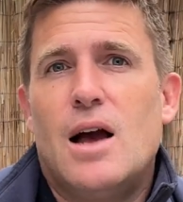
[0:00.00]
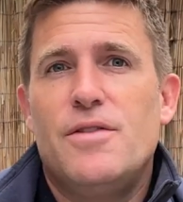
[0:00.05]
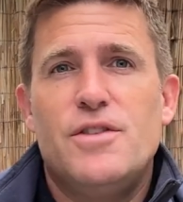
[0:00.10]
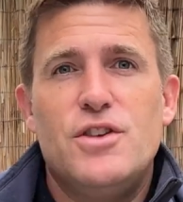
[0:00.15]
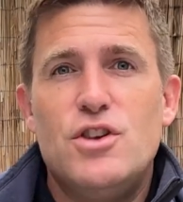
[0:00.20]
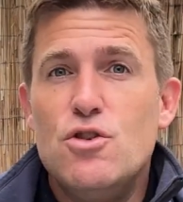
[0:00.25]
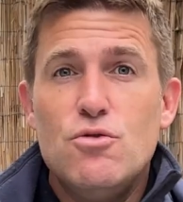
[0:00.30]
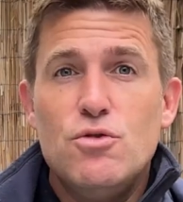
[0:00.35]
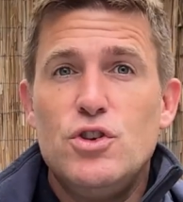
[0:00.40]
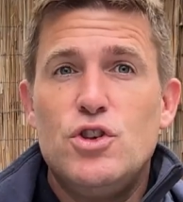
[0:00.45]

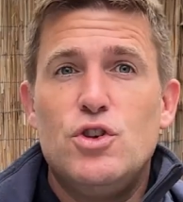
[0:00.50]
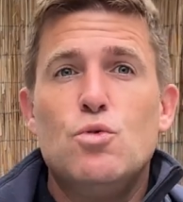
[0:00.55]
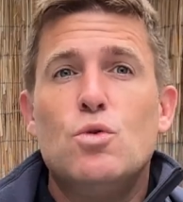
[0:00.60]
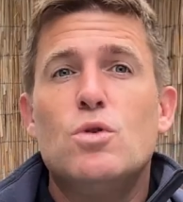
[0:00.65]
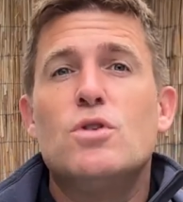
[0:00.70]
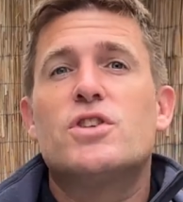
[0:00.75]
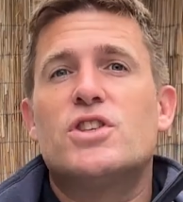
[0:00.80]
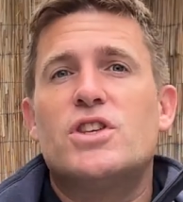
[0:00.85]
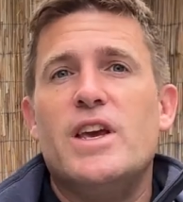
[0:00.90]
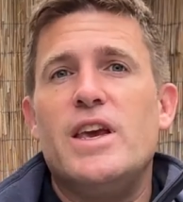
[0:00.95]
You
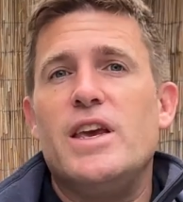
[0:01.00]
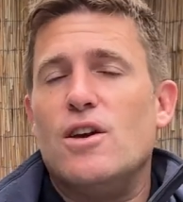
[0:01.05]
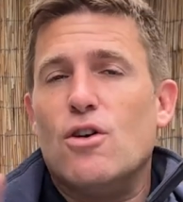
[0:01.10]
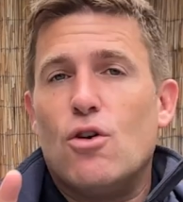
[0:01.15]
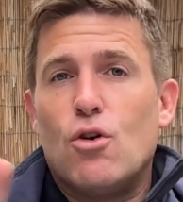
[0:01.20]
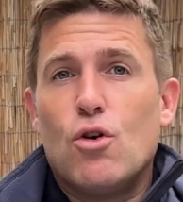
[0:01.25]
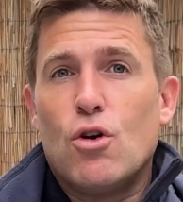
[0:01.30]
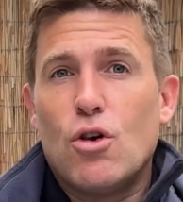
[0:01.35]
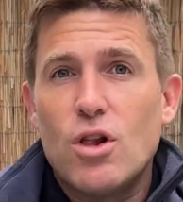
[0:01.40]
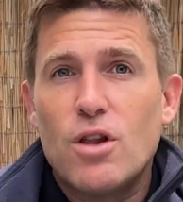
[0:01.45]
will see
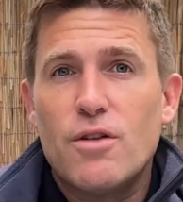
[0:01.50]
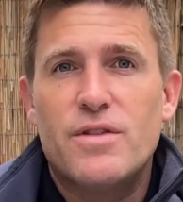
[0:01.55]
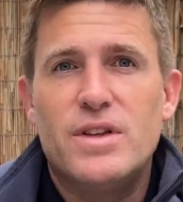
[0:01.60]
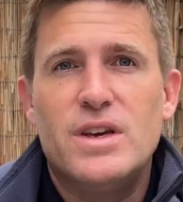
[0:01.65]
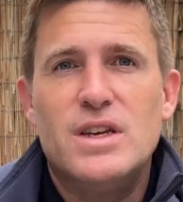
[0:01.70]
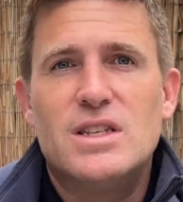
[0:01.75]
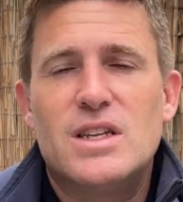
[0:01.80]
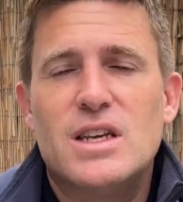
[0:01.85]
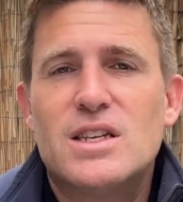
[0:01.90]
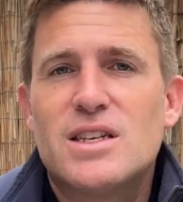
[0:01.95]
all of
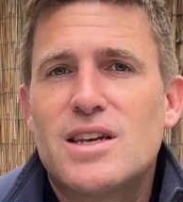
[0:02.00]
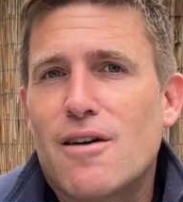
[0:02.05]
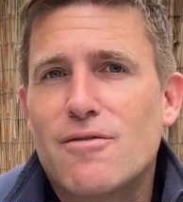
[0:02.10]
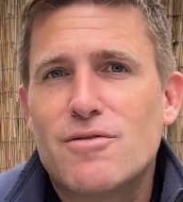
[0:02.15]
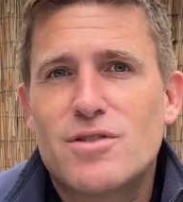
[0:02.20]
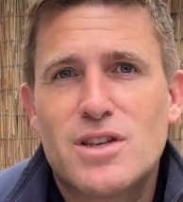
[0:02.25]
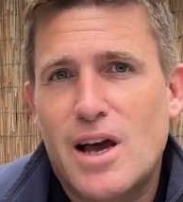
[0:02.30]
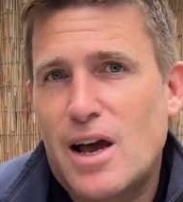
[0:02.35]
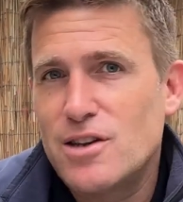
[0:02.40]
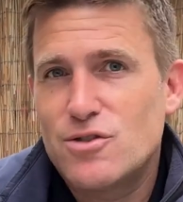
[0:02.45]
these discount
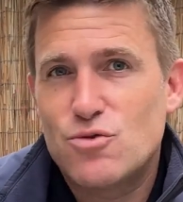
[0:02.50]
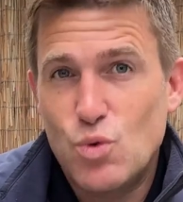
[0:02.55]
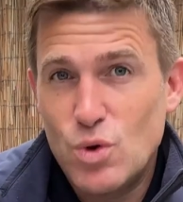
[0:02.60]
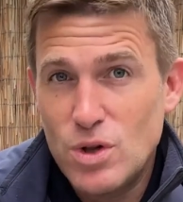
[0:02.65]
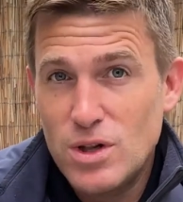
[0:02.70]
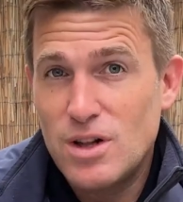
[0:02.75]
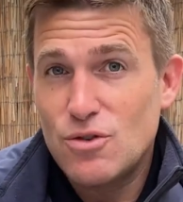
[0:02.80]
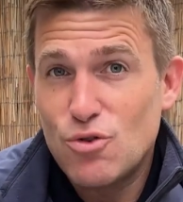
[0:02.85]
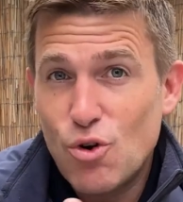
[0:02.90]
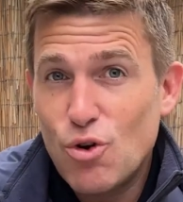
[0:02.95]
sites
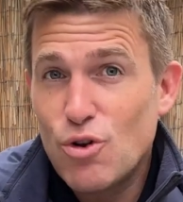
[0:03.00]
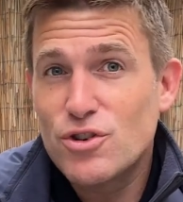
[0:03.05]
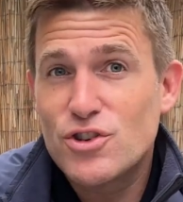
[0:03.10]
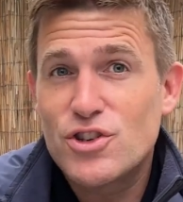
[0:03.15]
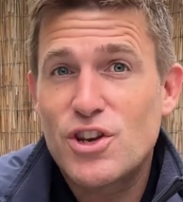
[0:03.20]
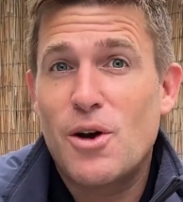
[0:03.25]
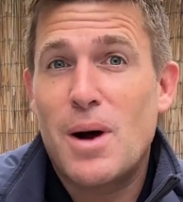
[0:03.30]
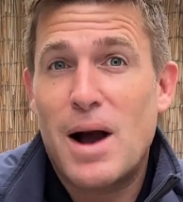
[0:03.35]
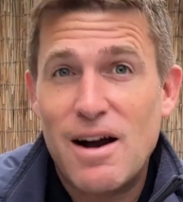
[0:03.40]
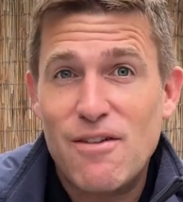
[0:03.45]
will
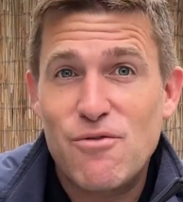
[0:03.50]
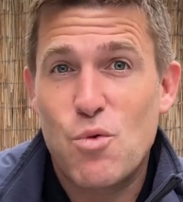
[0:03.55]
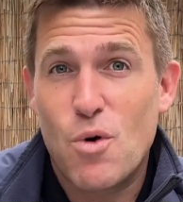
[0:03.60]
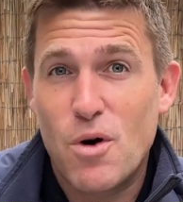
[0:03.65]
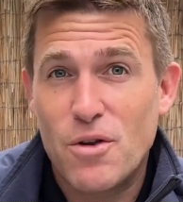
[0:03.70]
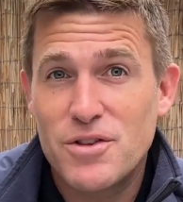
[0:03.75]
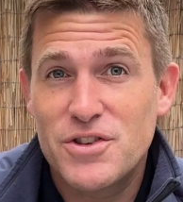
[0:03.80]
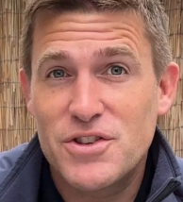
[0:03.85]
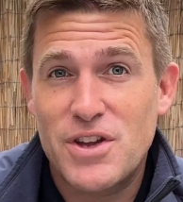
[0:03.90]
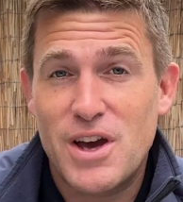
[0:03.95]
also have
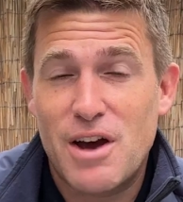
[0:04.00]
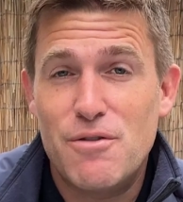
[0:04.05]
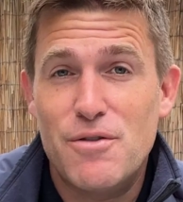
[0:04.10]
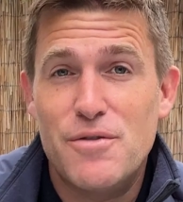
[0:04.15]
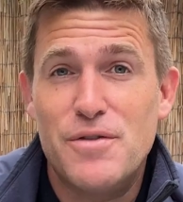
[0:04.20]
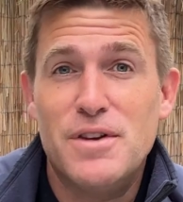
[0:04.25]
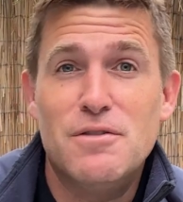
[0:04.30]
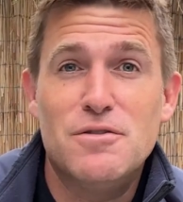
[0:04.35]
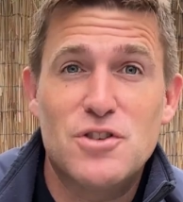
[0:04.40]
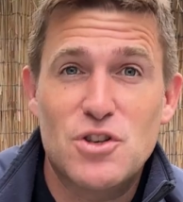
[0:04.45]
1-star
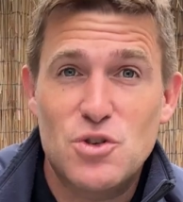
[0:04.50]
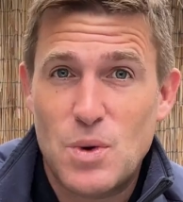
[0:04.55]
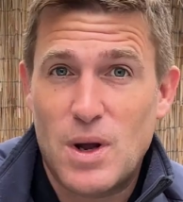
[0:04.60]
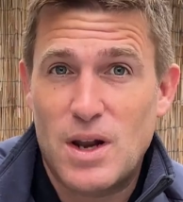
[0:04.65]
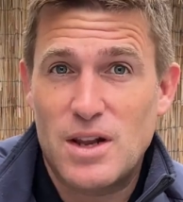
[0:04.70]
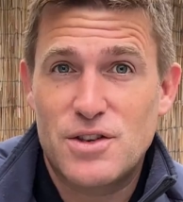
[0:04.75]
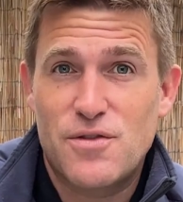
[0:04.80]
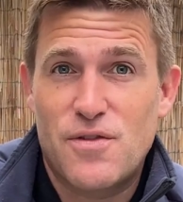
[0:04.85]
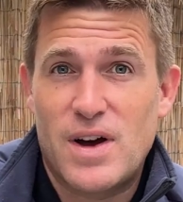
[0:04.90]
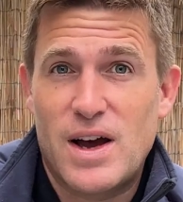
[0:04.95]
reviews as well
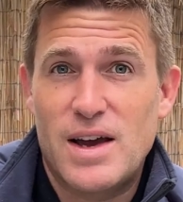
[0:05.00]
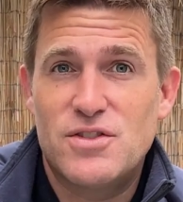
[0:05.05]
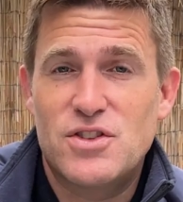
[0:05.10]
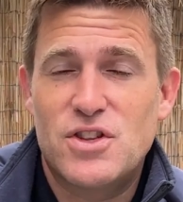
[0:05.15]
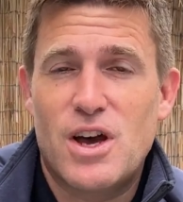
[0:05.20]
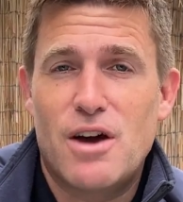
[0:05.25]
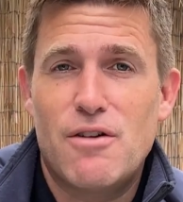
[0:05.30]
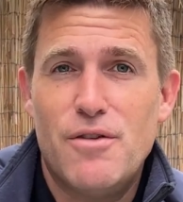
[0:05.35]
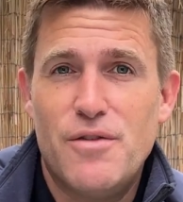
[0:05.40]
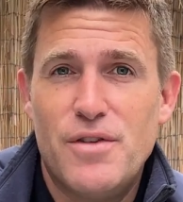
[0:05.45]
as
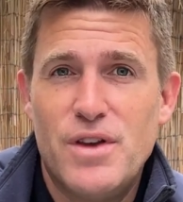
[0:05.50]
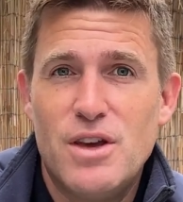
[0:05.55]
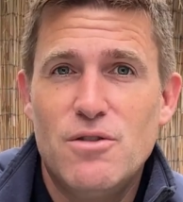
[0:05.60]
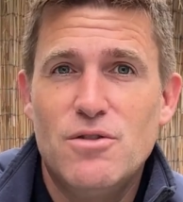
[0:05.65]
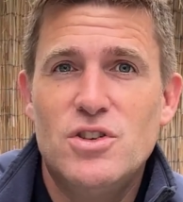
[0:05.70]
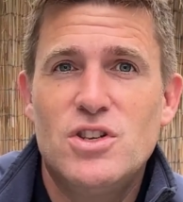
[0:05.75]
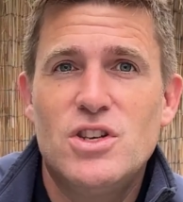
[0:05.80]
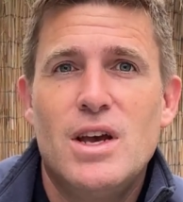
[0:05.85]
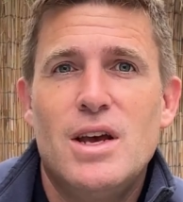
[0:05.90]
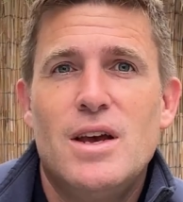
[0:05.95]
5-star
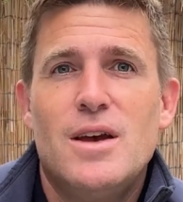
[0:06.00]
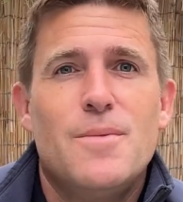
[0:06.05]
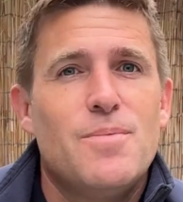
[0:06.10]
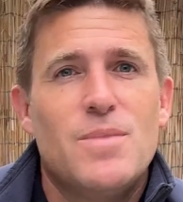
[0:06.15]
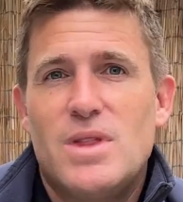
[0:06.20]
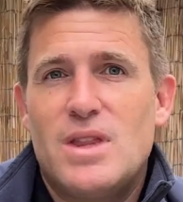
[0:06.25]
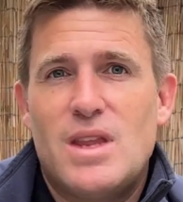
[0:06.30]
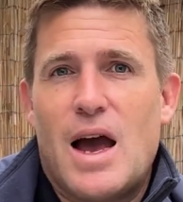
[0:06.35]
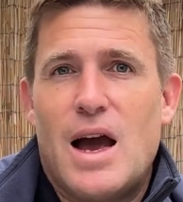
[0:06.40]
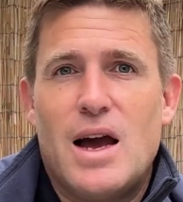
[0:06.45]
reviews.
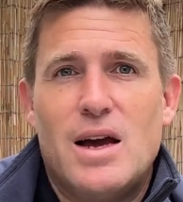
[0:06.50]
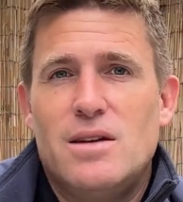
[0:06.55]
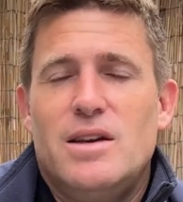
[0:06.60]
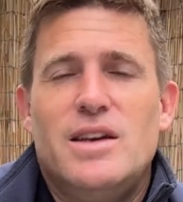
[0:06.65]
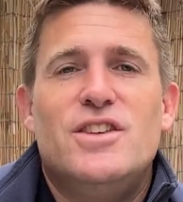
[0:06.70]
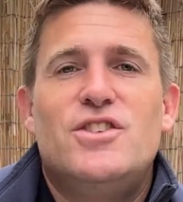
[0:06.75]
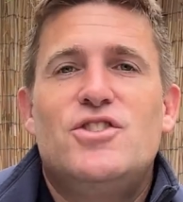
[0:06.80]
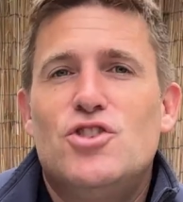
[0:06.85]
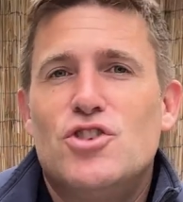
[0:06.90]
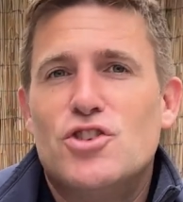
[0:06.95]
That
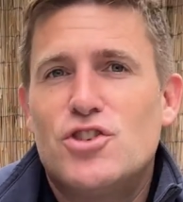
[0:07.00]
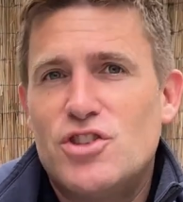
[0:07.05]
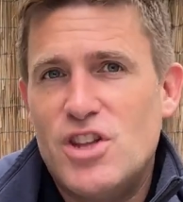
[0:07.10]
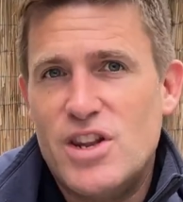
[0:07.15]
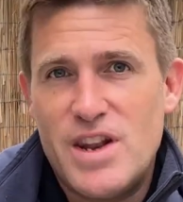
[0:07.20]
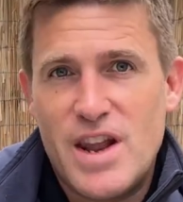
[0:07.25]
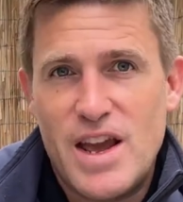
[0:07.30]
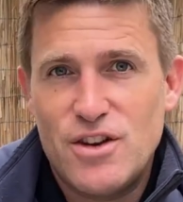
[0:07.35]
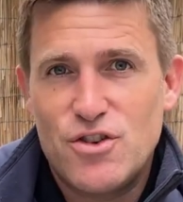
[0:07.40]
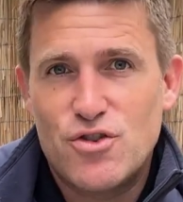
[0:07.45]
is just the
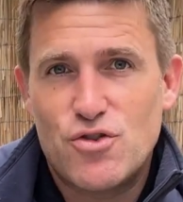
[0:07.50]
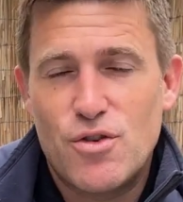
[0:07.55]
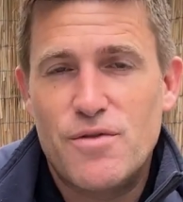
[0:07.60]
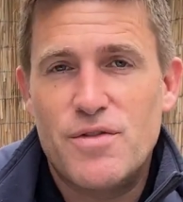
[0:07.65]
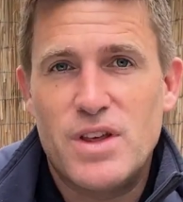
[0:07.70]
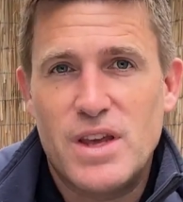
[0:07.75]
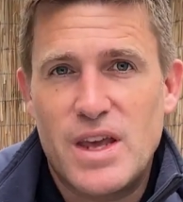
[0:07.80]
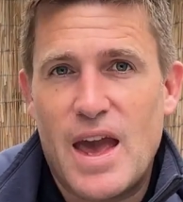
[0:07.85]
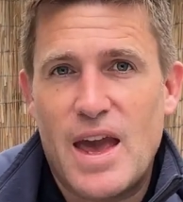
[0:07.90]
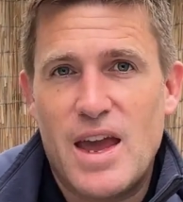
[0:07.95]
nature of
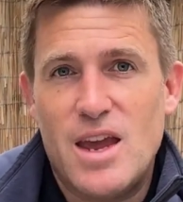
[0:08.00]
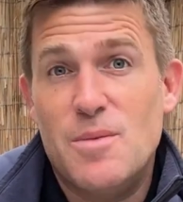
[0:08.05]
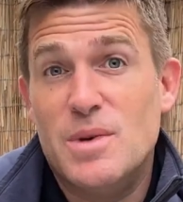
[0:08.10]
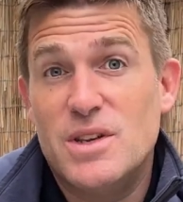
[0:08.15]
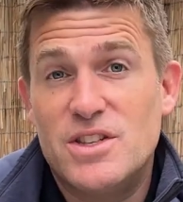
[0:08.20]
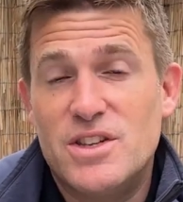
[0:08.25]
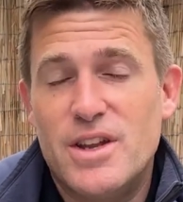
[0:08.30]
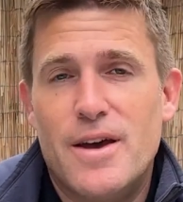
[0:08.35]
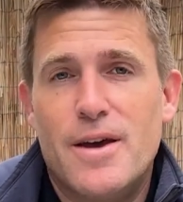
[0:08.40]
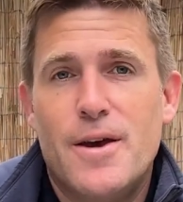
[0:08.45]
the game,
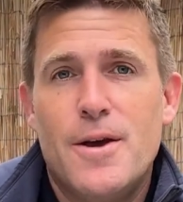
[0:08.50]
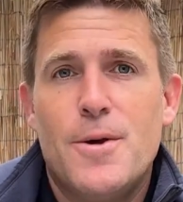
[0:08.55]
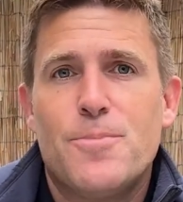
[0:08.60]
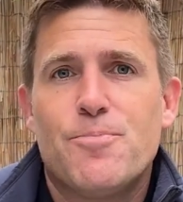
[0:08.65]
isn't it?